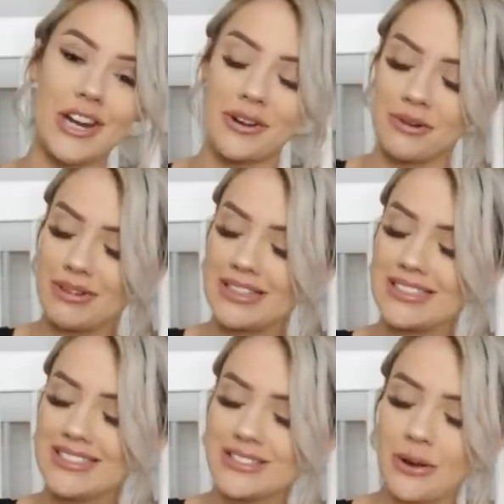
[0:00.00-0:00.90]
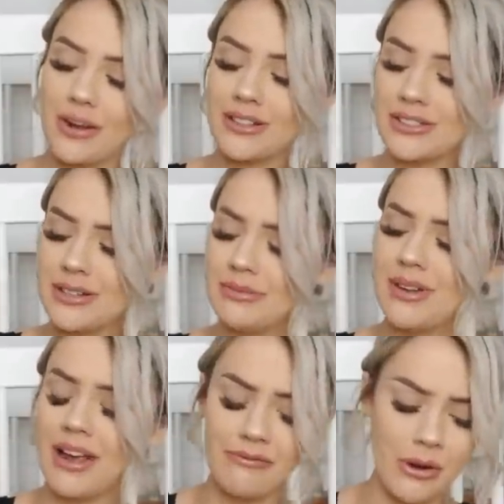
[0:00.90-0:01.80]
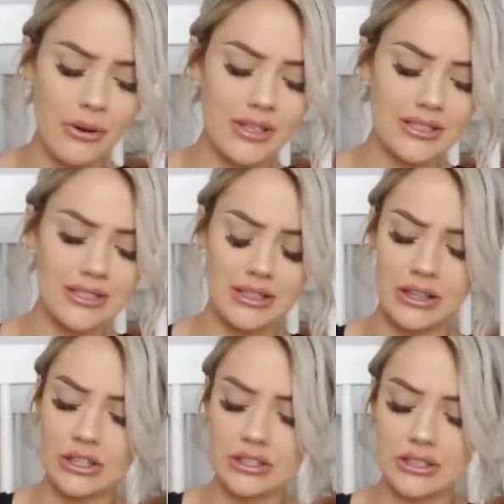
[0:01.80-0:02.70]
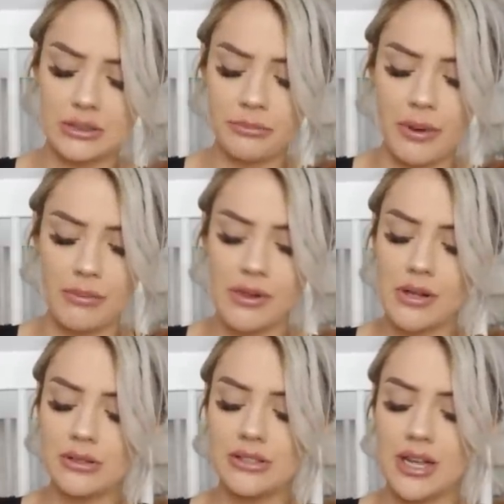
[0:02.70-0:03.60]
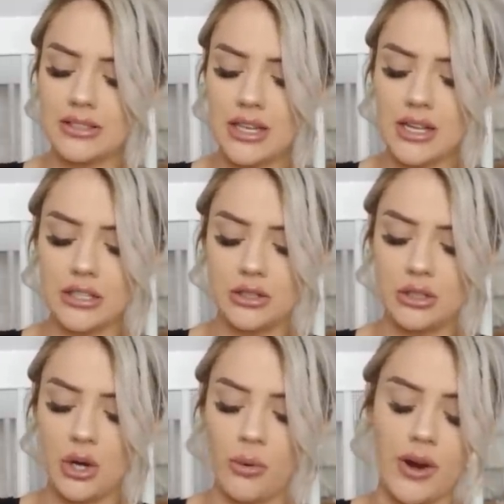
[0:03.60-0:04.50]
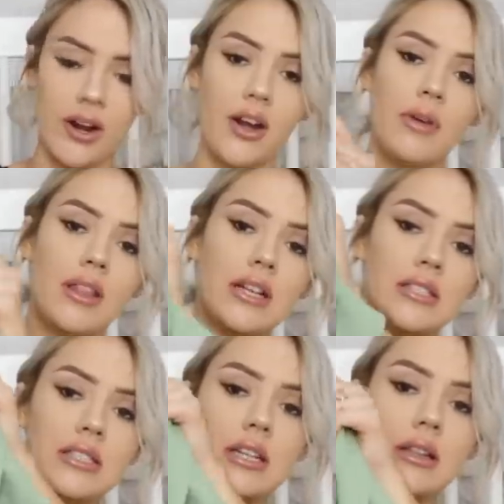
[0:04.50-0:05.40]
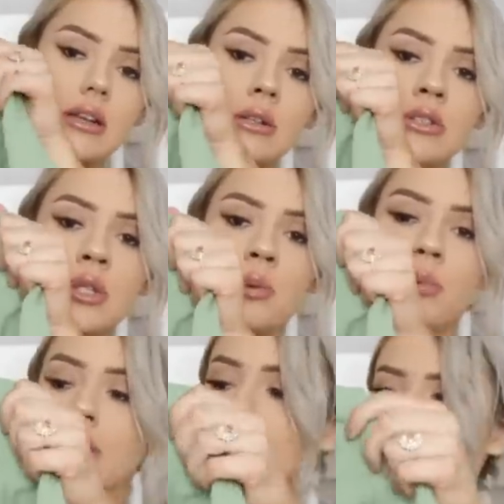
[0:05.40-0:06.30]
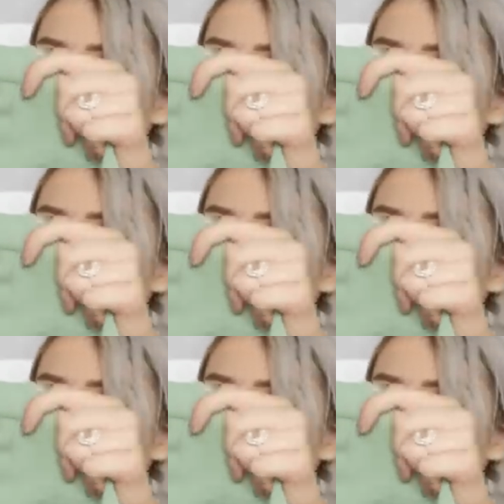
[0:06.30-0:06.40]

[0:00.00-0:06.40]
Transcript: ginormous. So H&M, I've noticed their baby clothes sizing is so weird. But this is a little two-piece